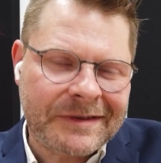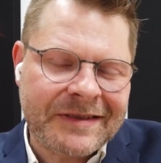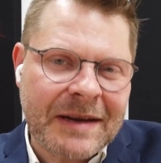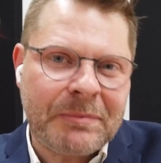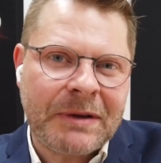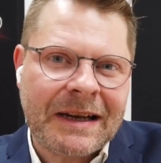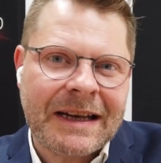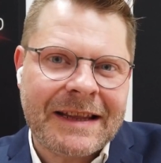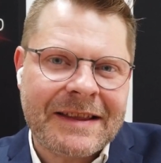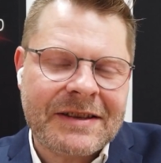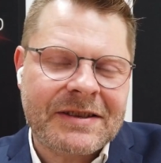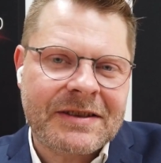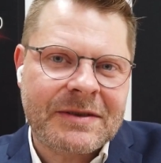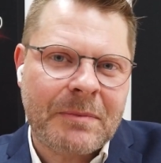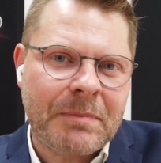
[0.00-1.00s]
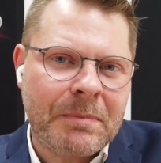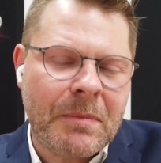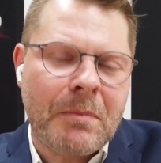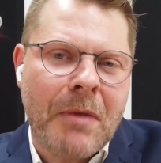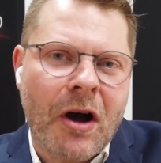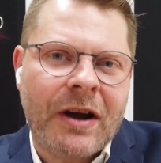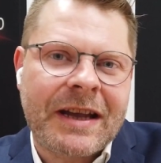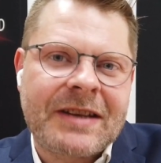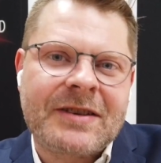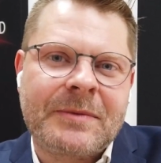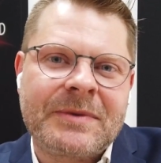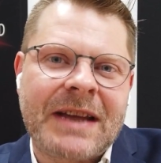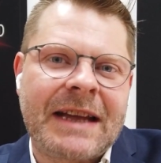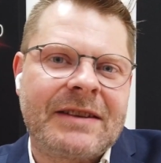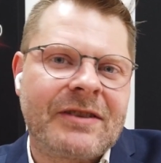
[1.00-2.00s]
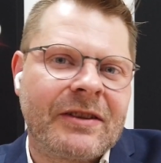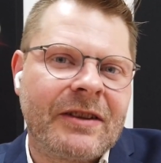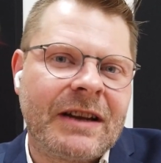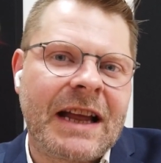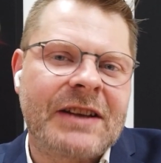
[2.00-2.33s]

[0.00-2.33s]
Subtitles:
Typically, this is a market update on the